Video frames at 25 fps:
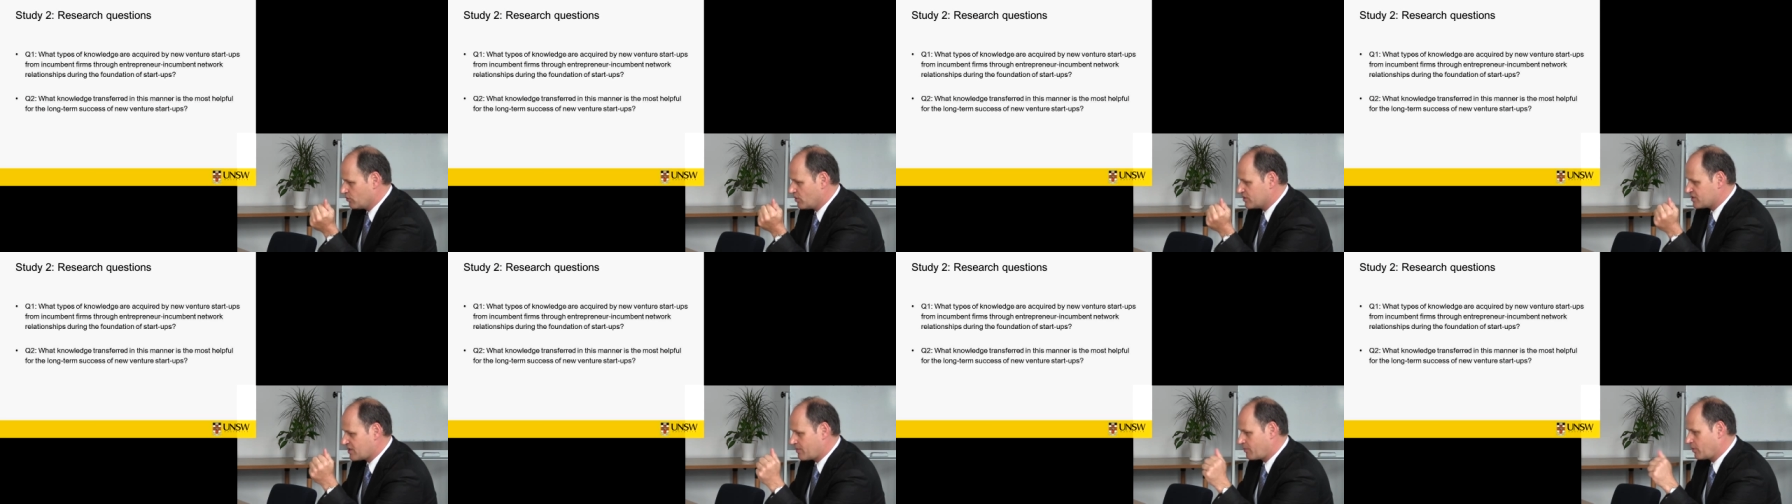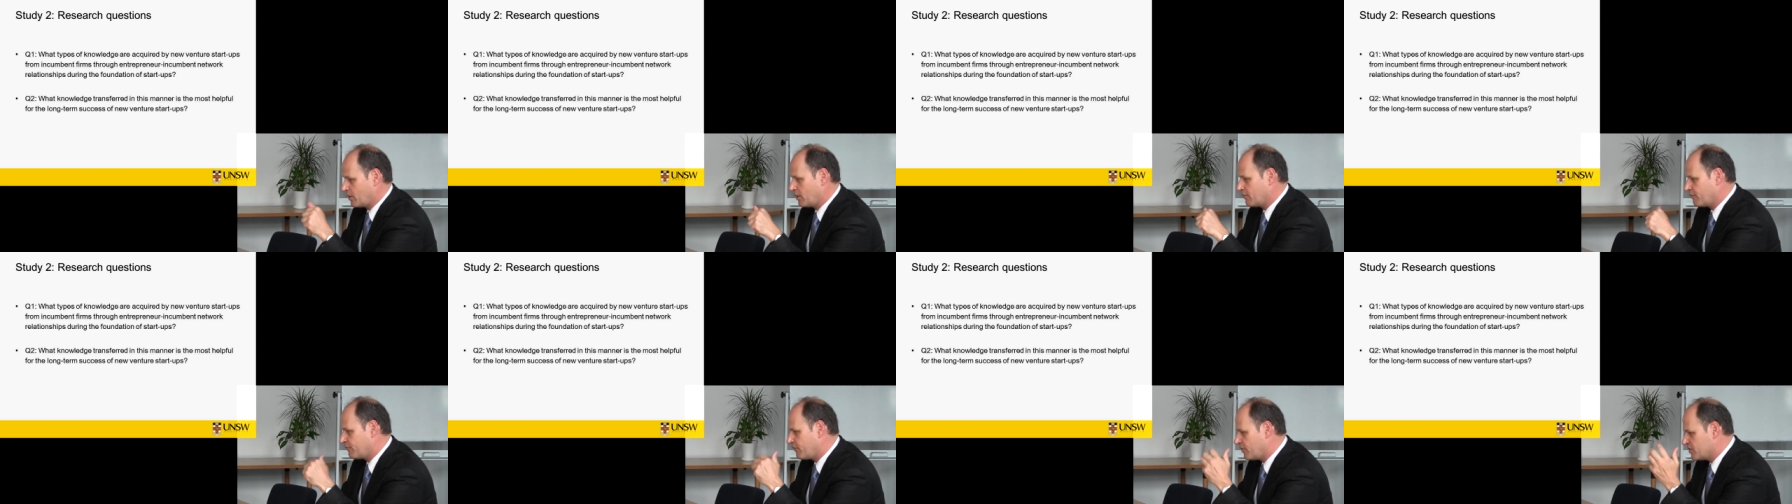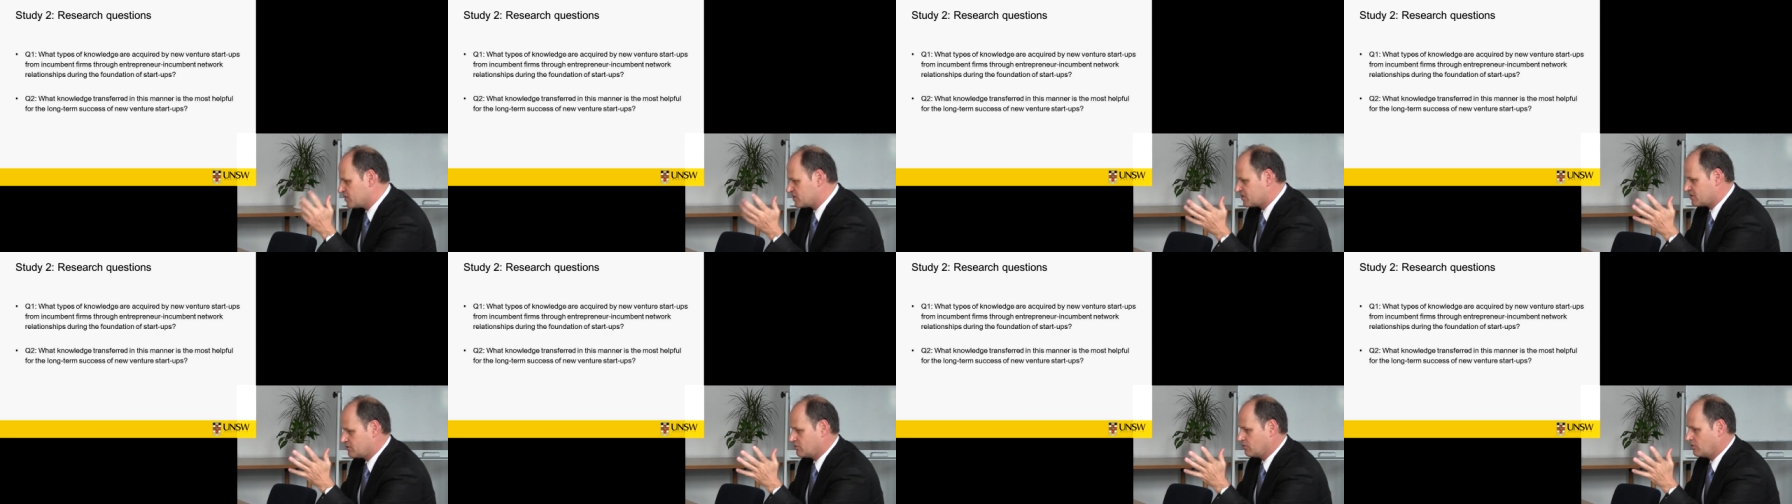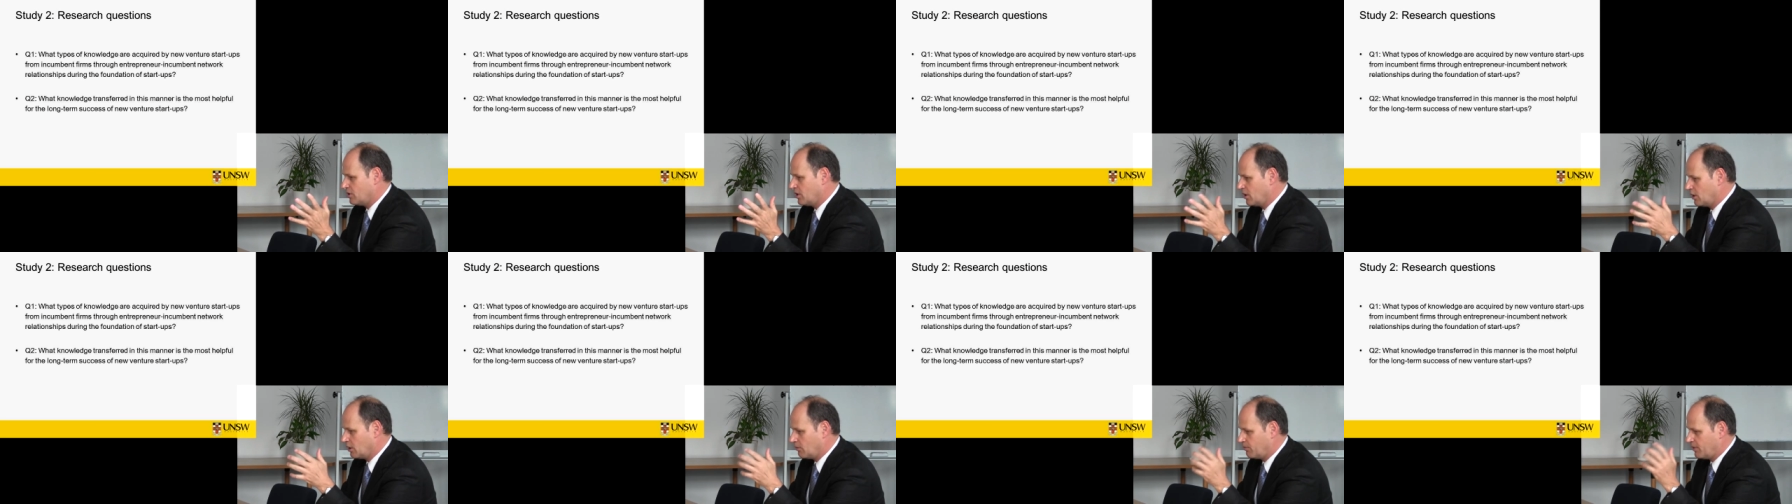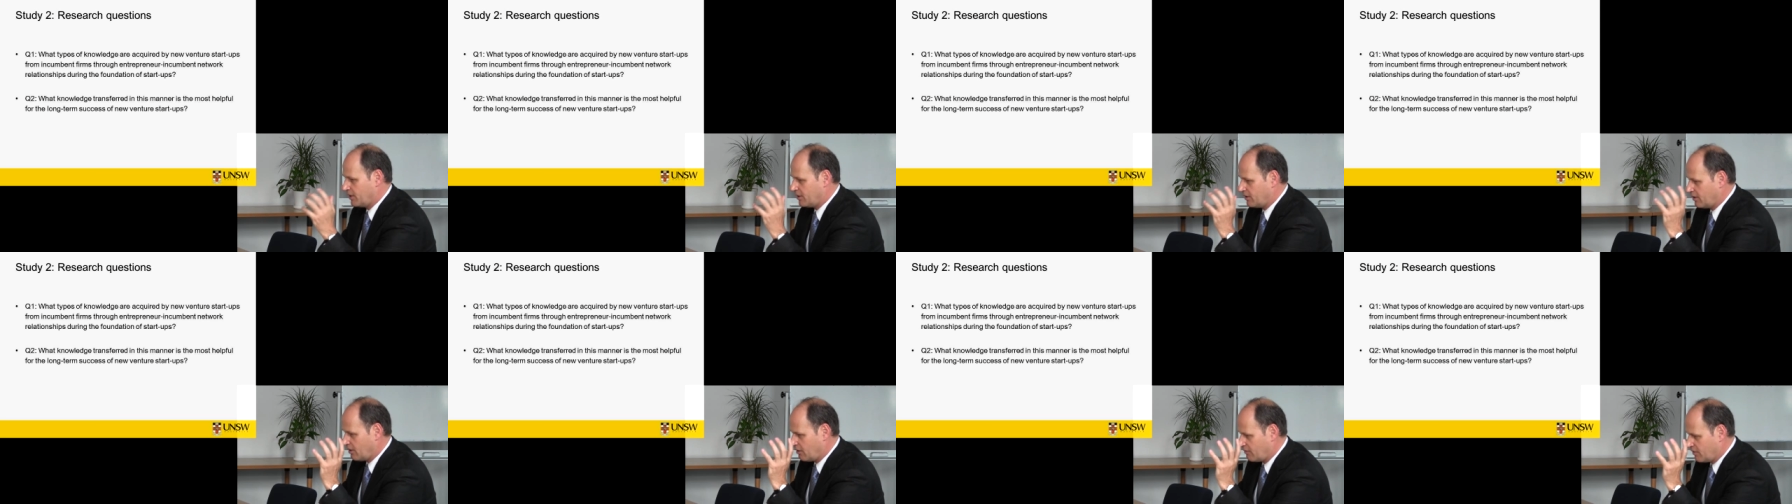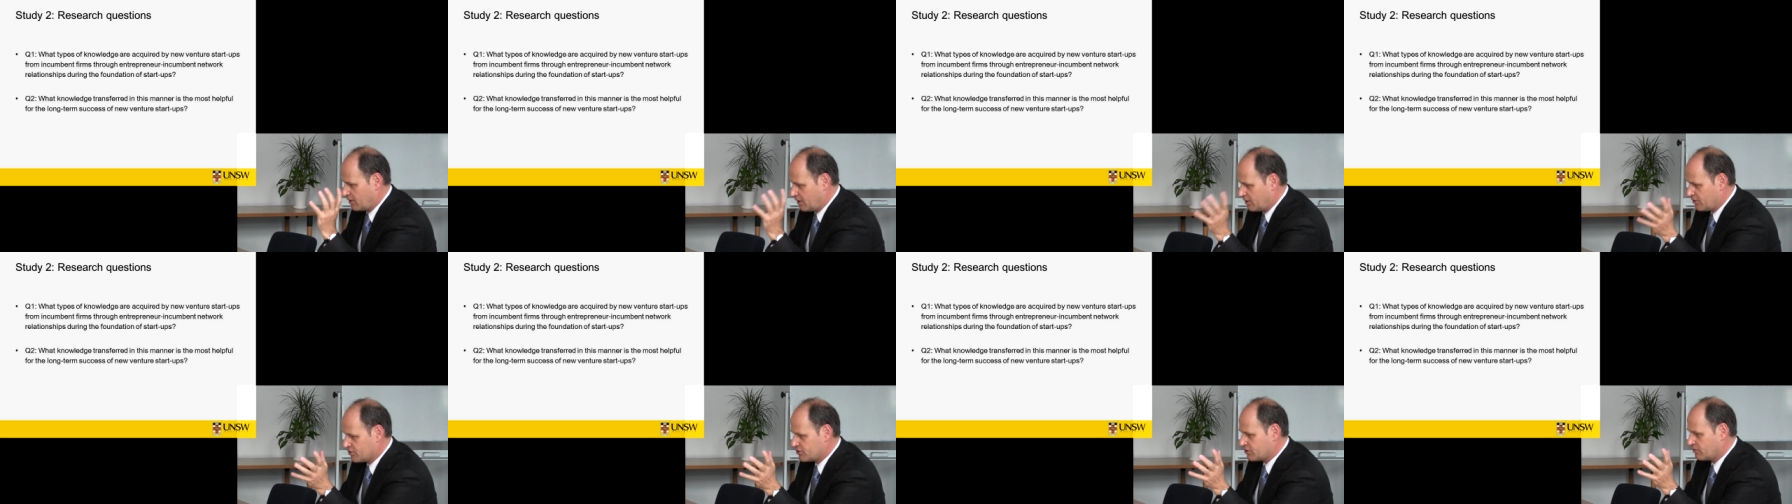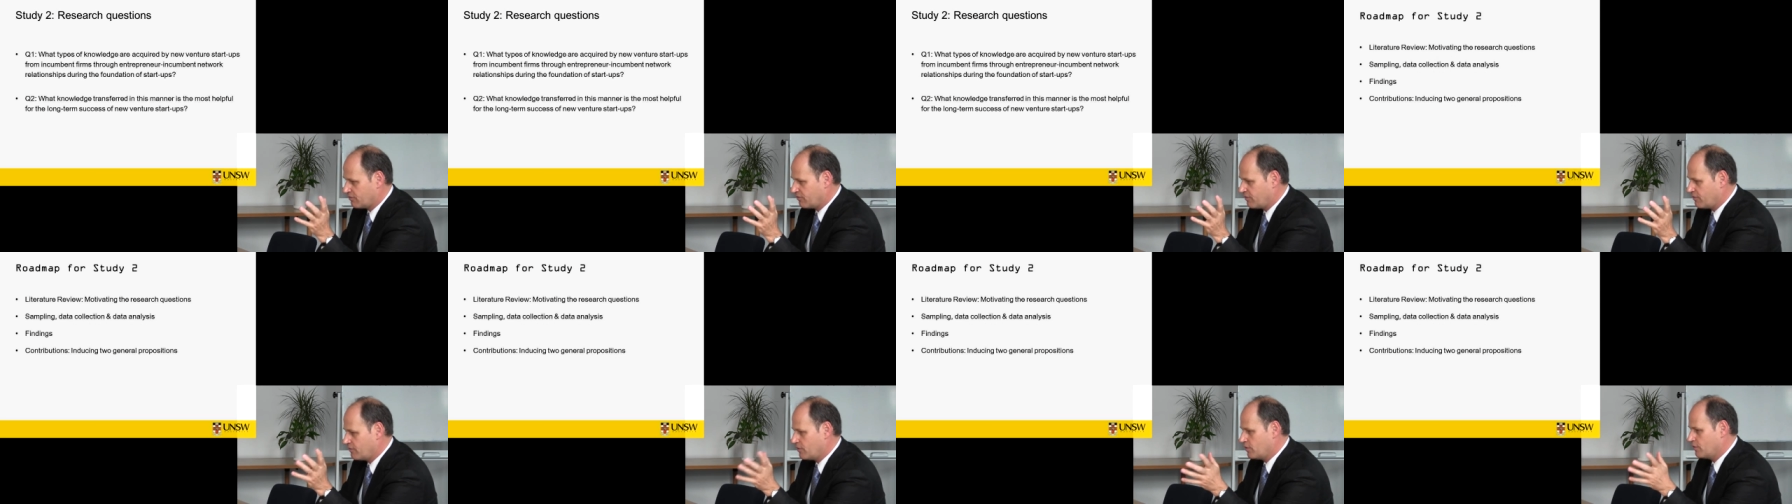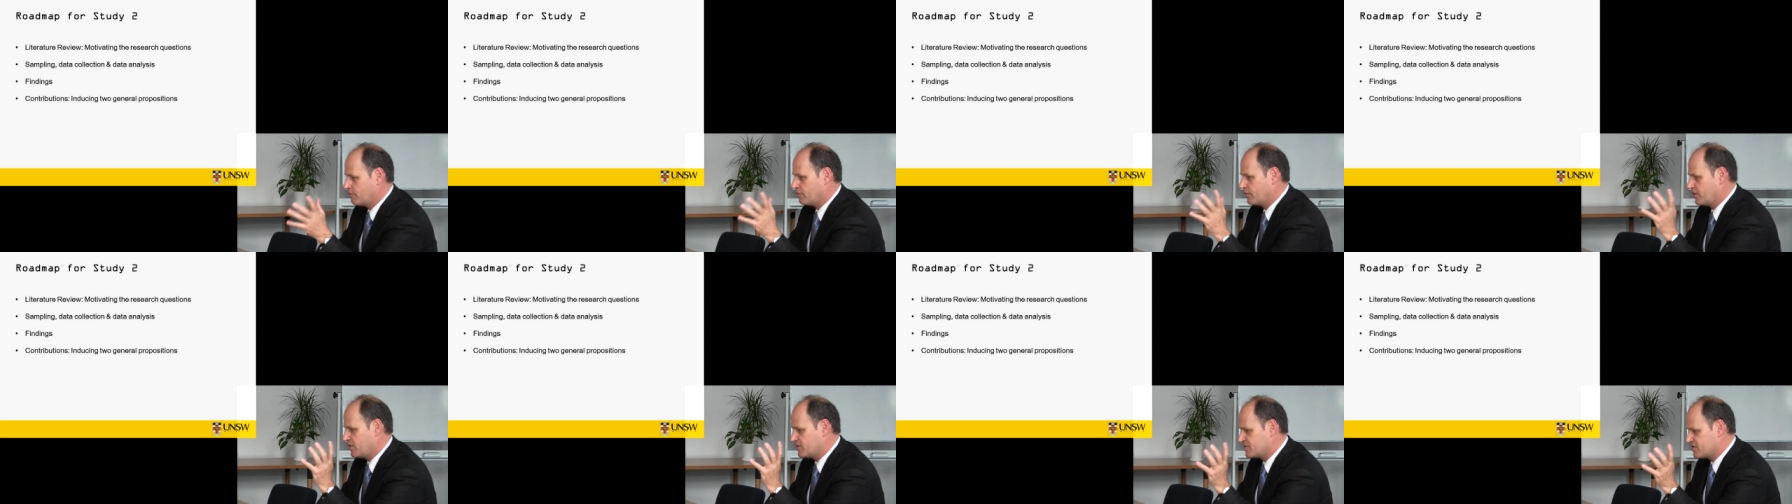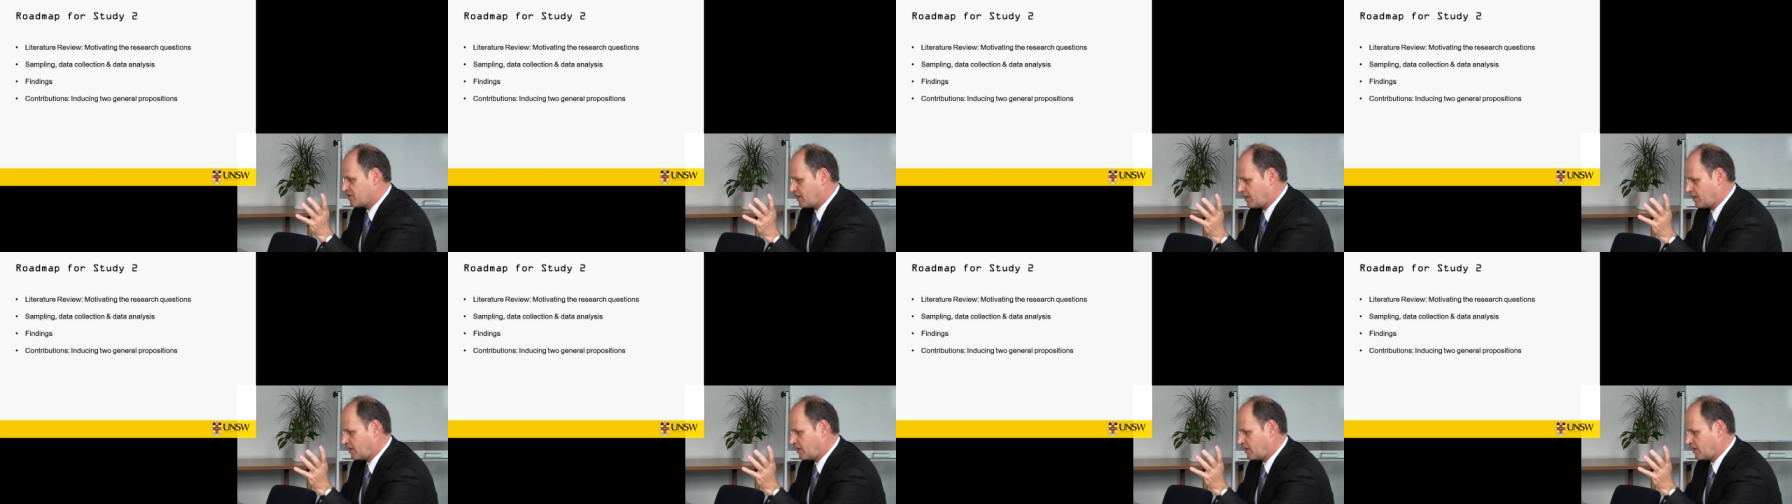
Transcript: to do is I'm going to first do a little bit of a literature review for the